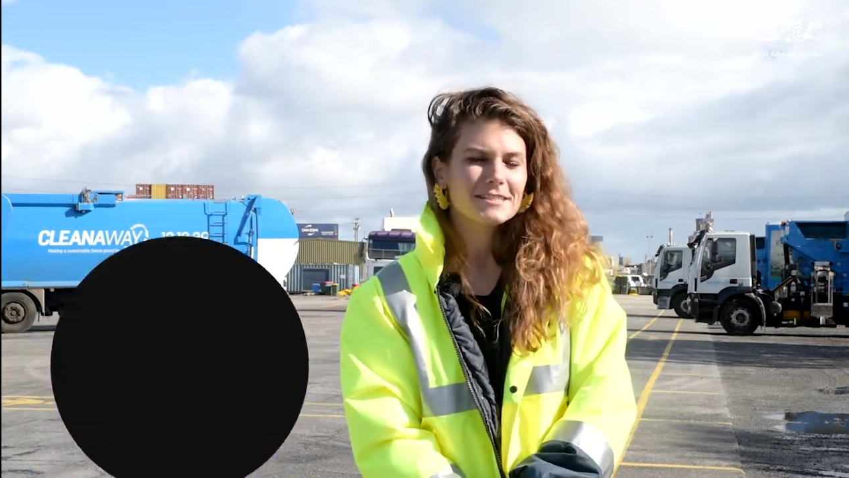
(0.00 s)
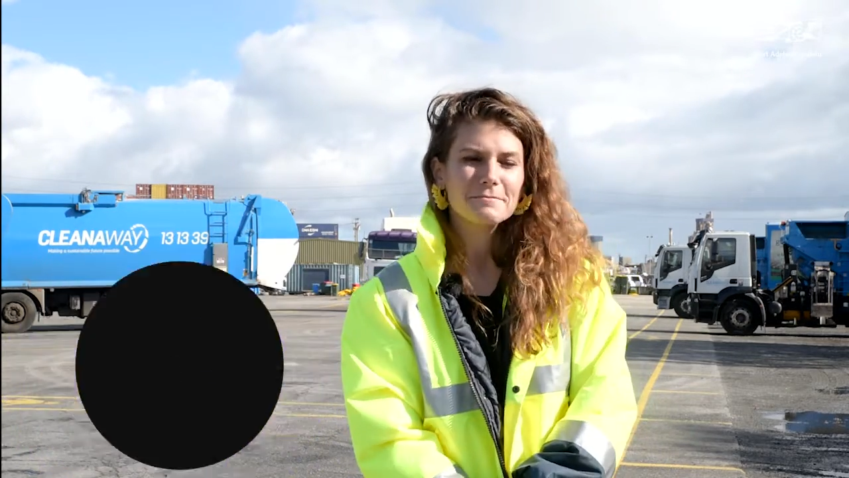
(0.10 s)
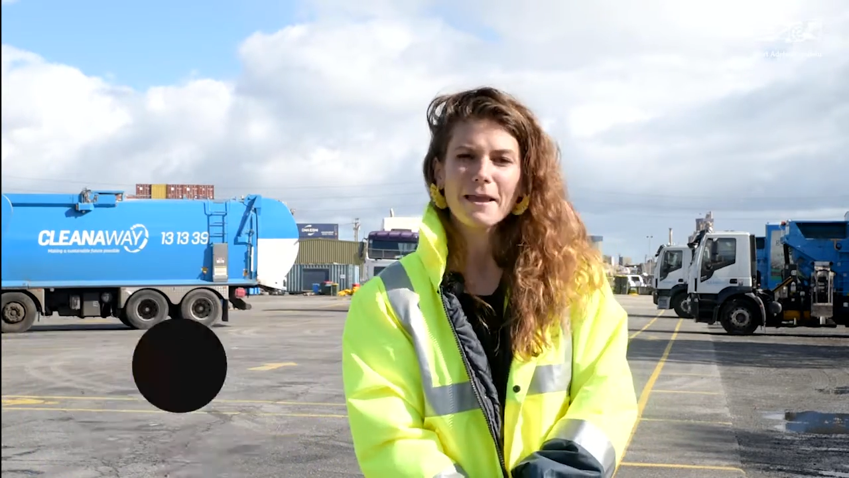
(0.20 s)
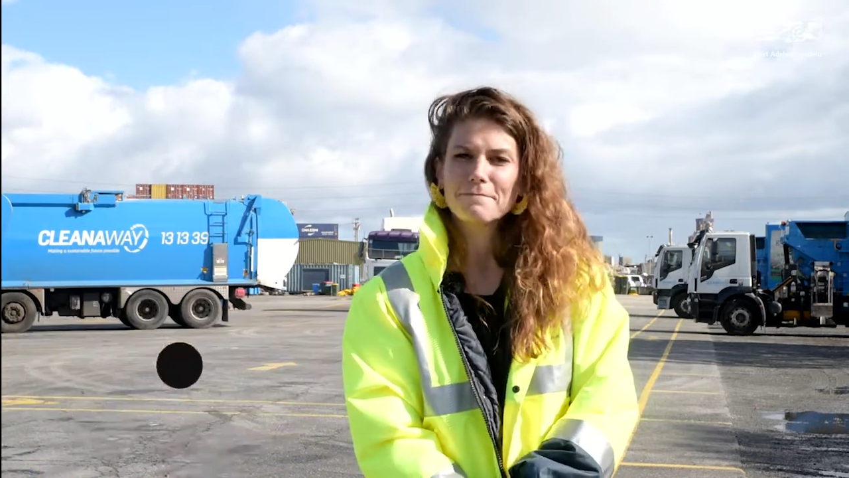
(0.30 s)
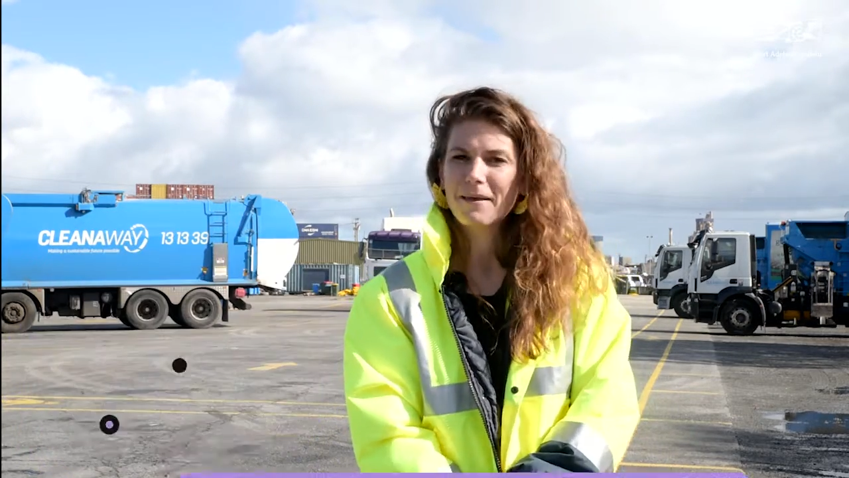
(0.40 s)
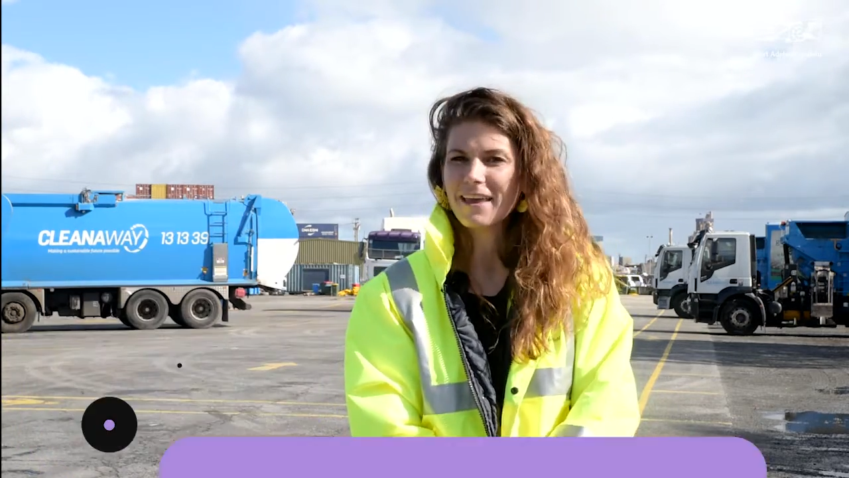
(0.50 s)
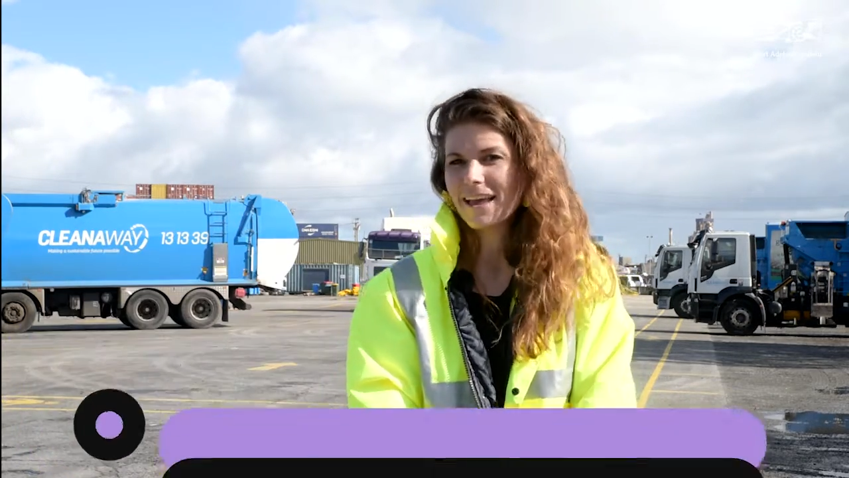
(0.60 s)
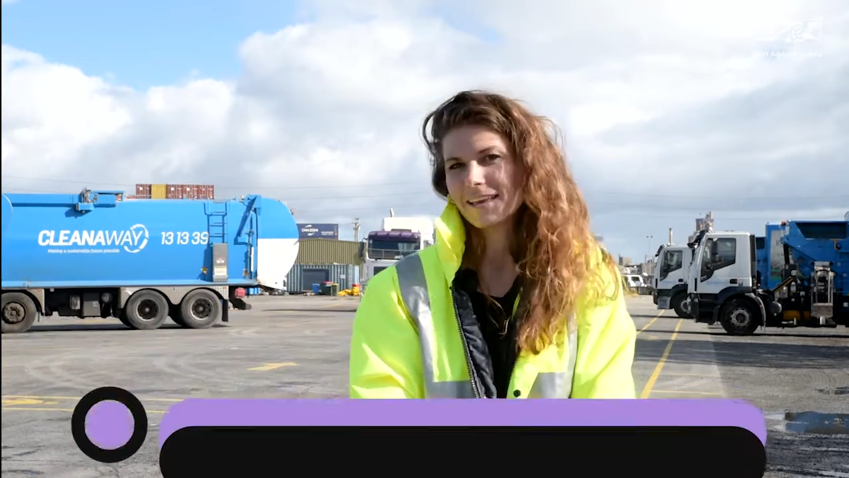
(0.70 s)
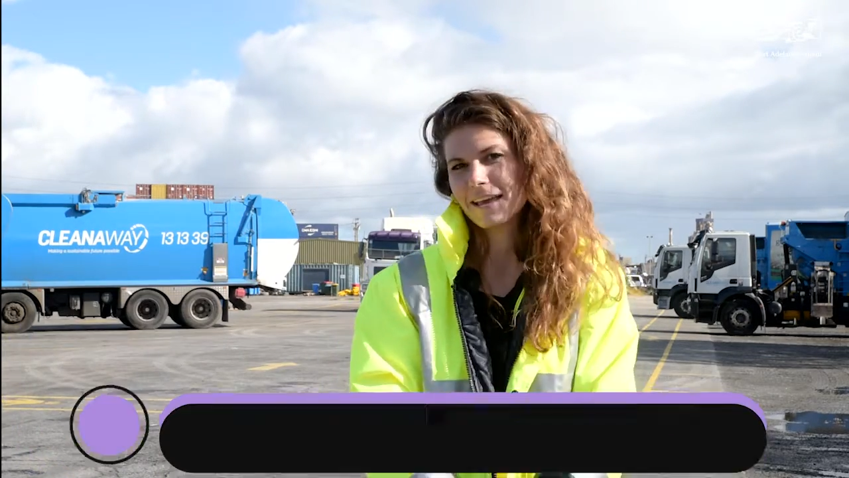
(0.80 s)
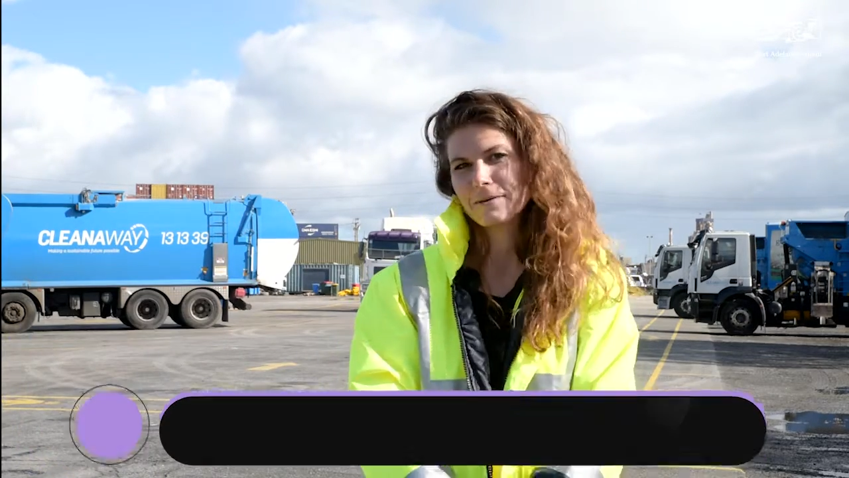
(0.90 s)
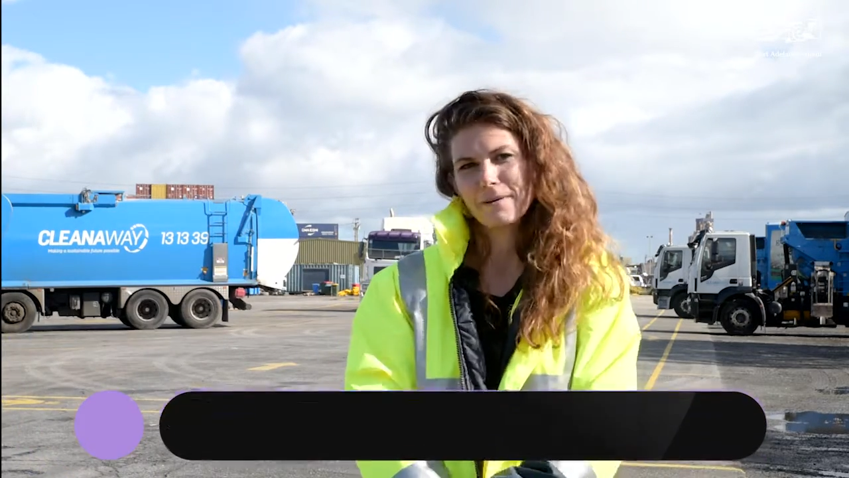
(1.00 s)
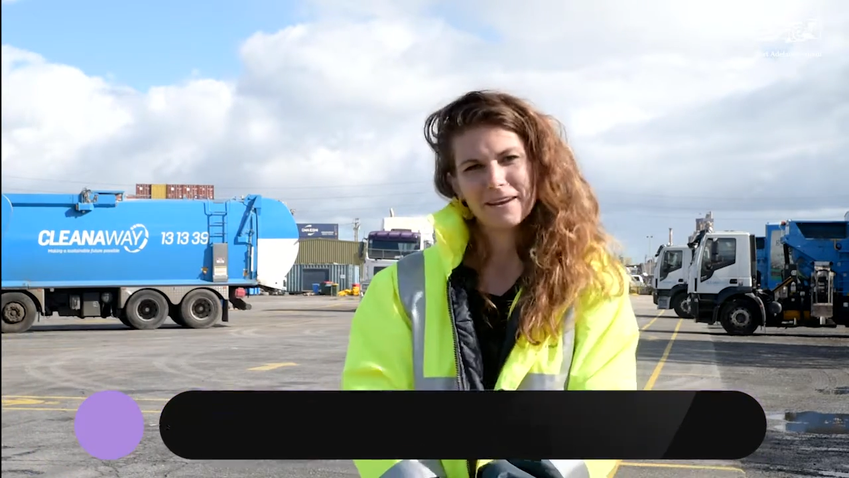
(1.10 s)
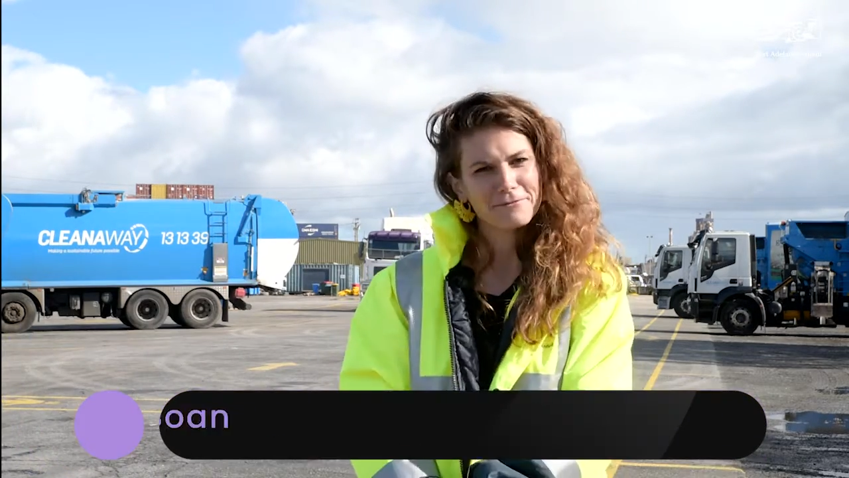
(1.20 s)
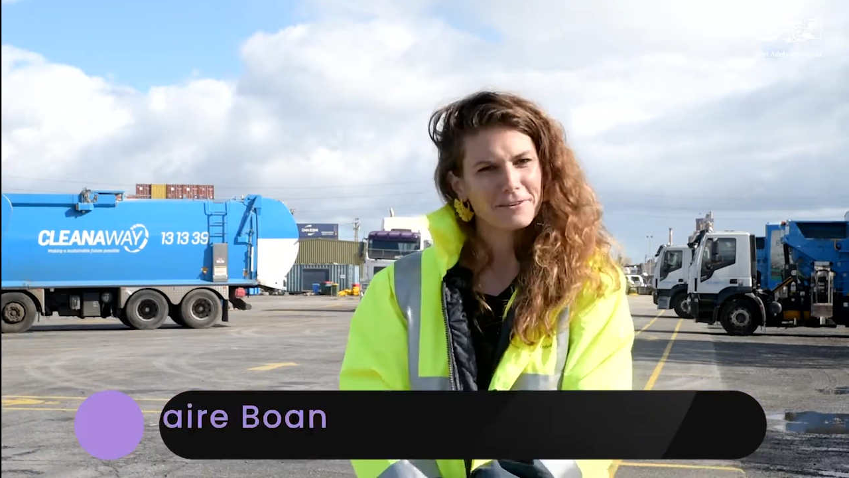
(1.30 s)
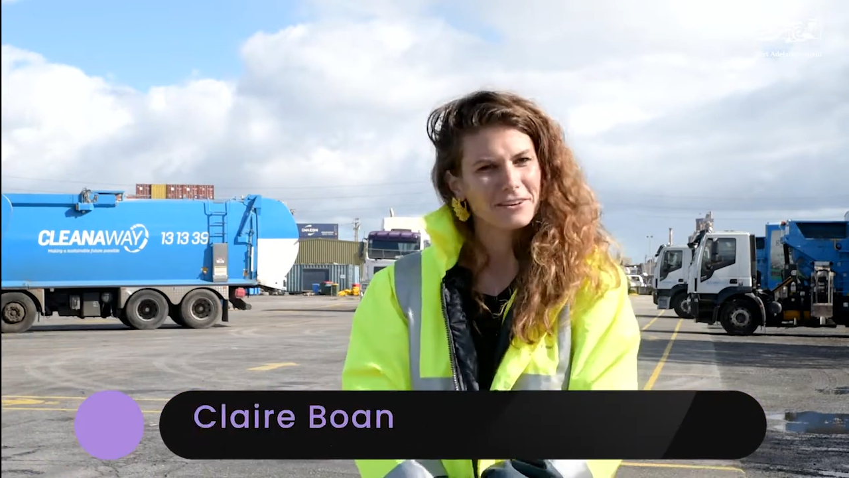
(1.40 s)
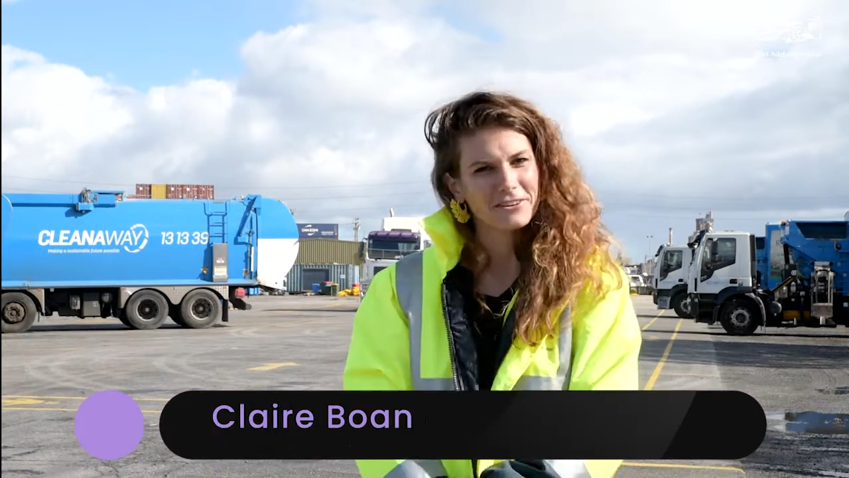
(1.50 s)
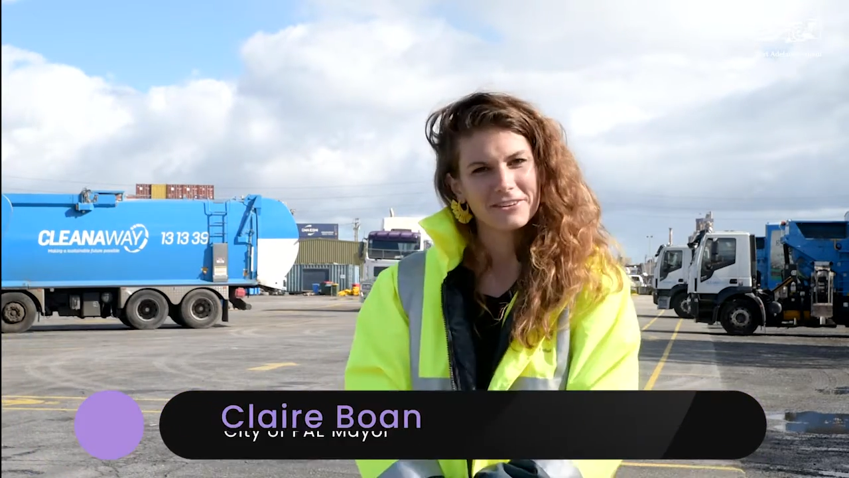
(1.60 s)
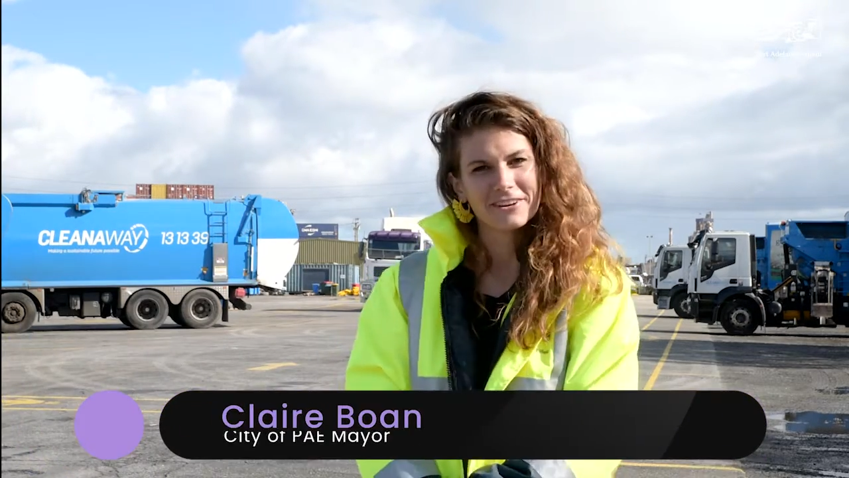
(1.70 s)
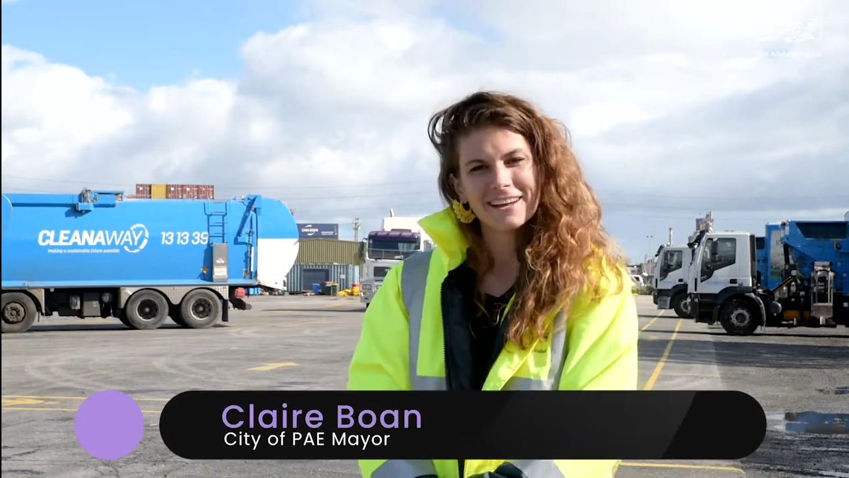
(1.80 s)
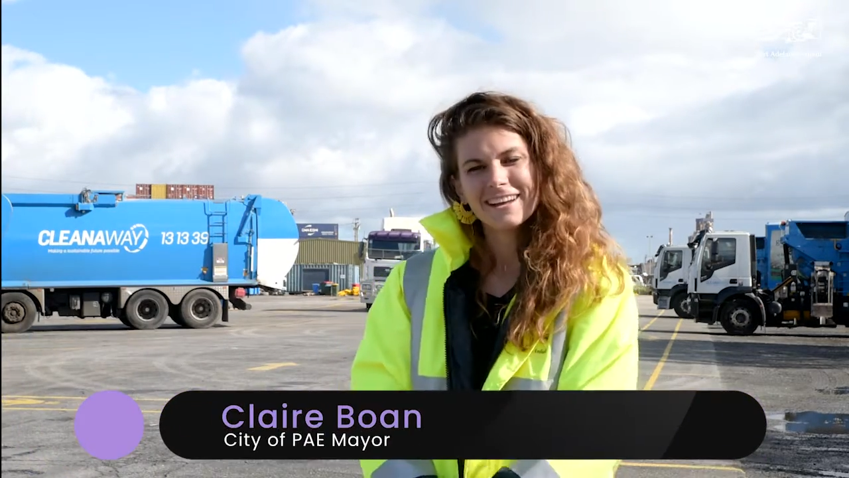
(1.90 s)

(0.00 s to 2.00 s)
to make PAE better for you.